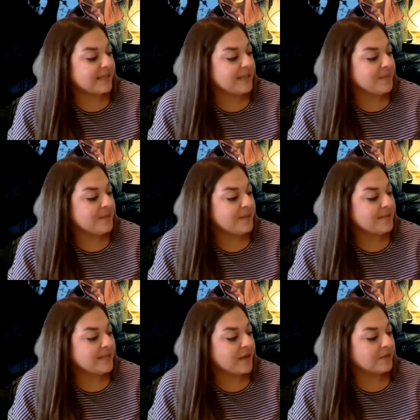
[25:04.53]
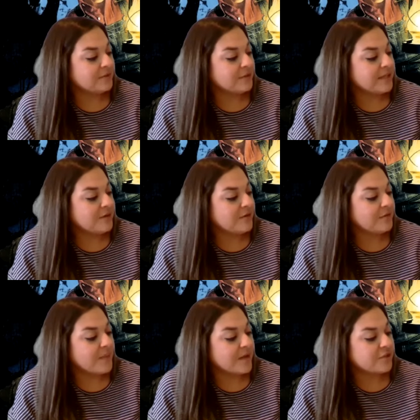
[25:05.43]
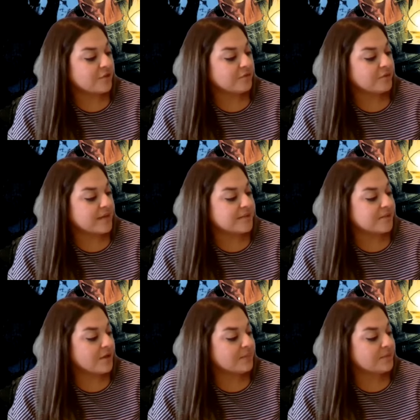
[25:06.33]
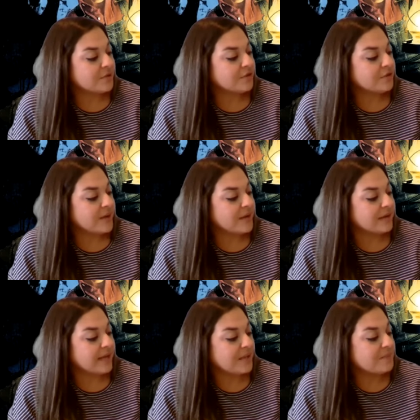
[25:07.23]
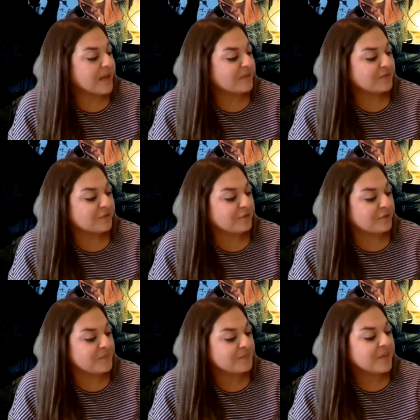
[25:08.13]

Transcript: He beat me down. Looking over my shoulder, I saw him turn around and head back for the hole.